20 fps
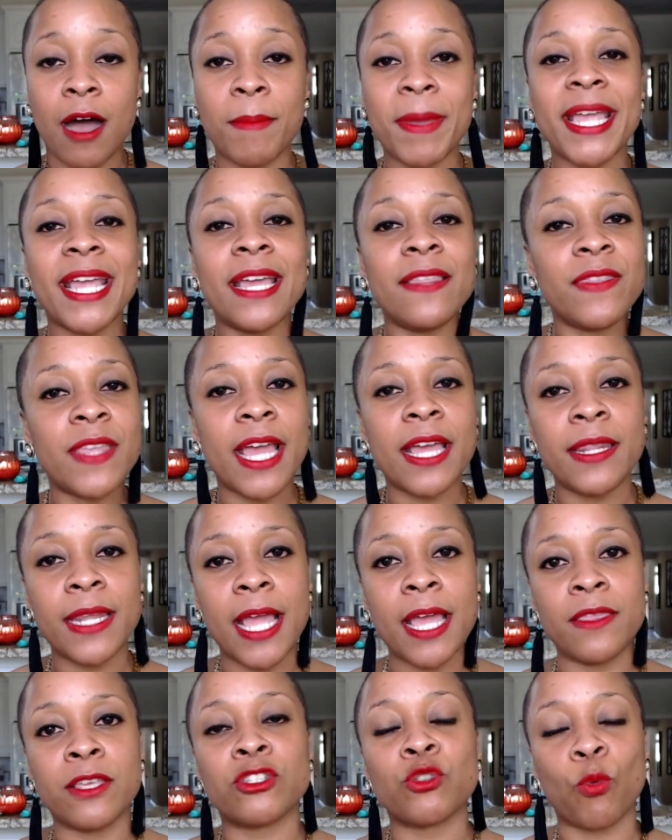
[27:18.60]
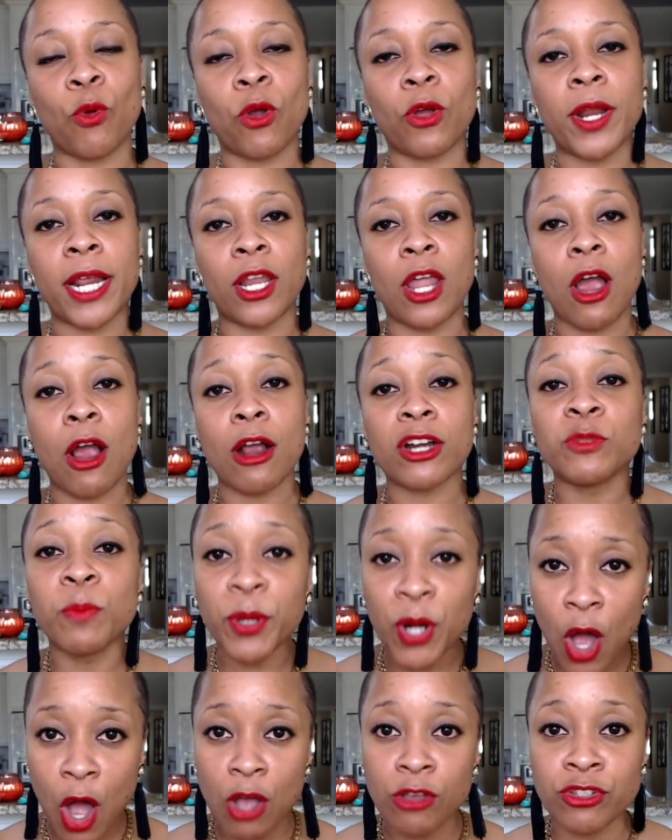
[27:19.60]
in this world at large. But
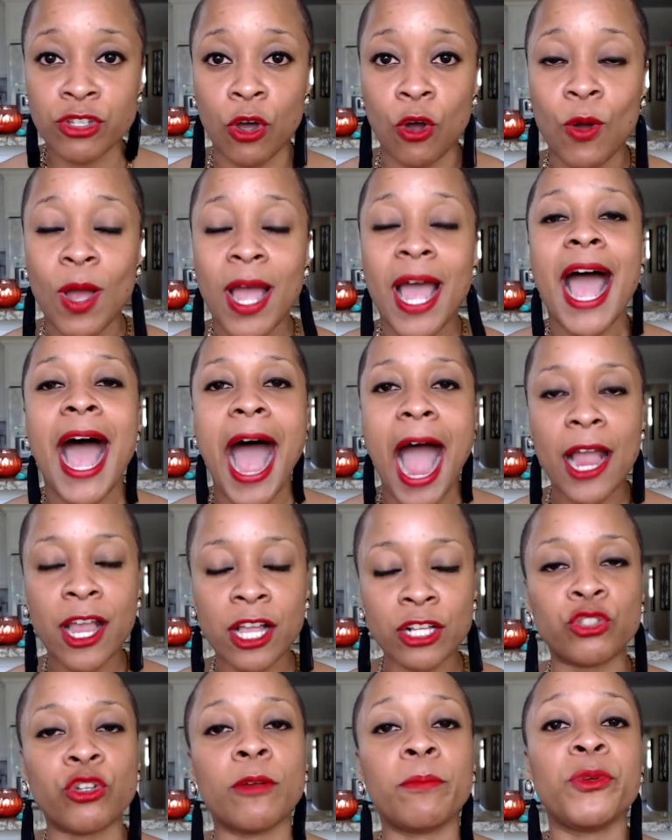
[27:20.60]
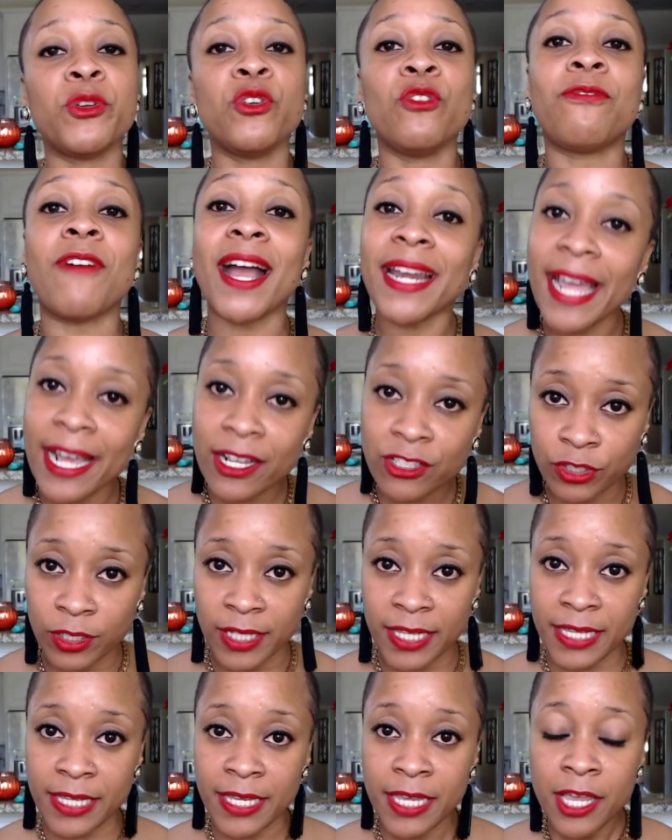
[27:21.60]
also I contribute
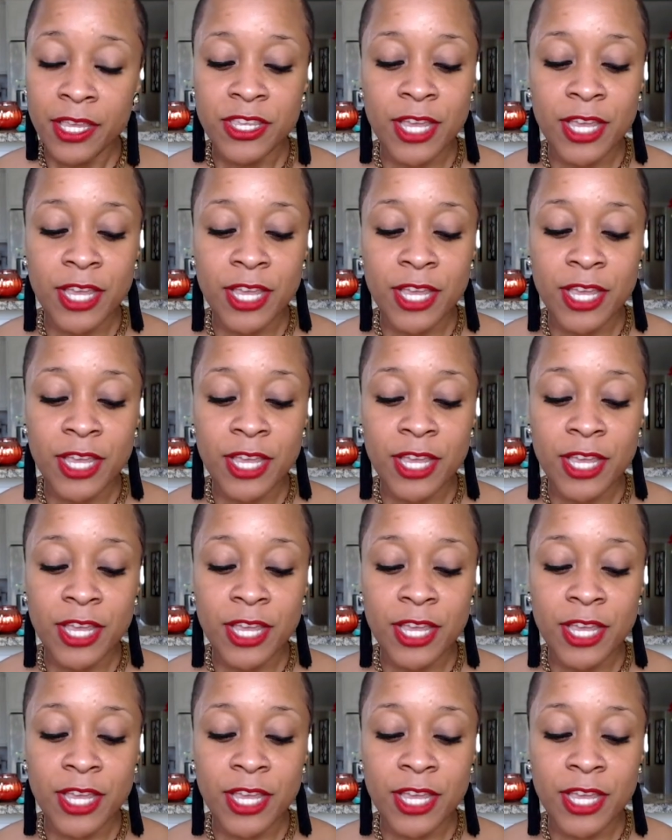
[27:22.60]
financially.